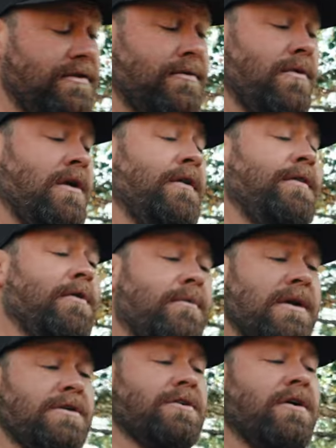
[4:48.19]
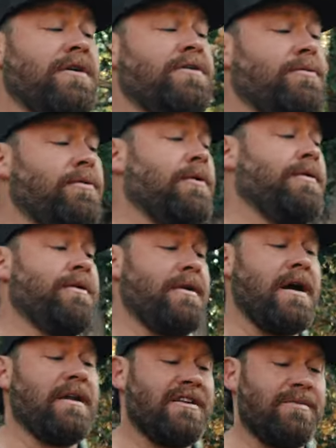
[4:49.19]
as you want. They're rechargeable. They're
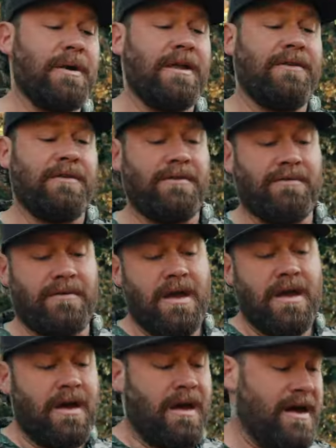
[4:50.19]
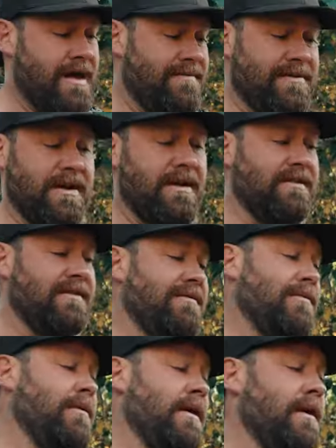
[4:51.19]
not expensive. I have tons of
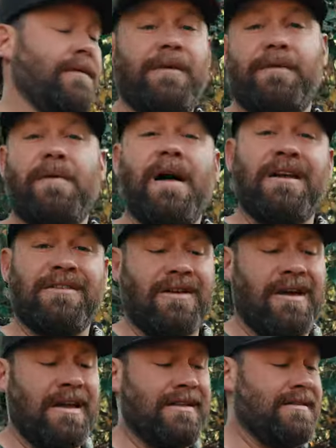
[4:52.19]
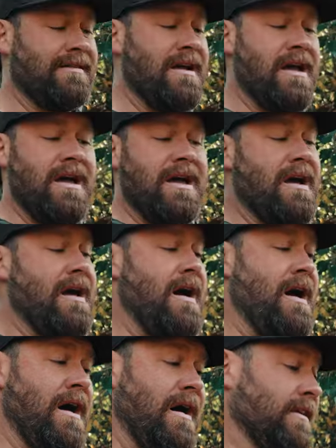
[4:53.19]
them around for flashlights.
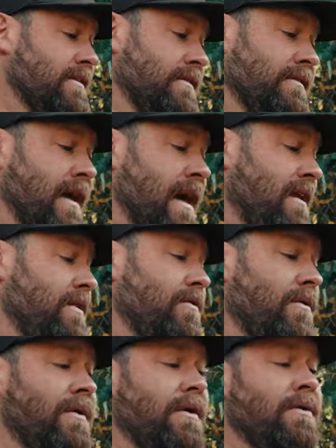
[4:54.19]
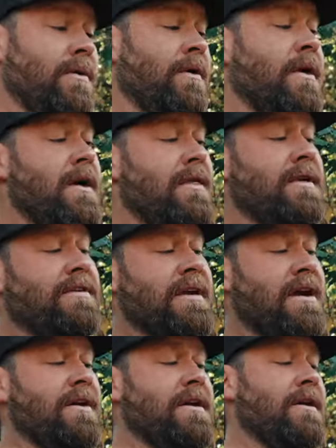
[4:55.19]
Uh, so that is really cool. This
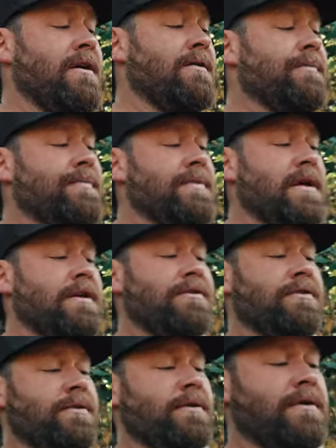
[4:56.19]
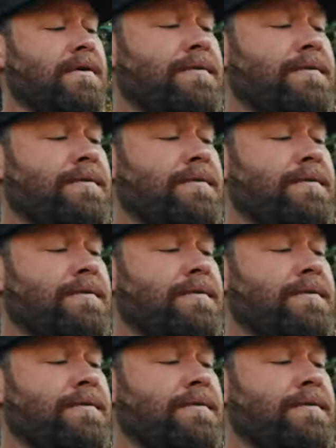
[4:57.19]
out here is your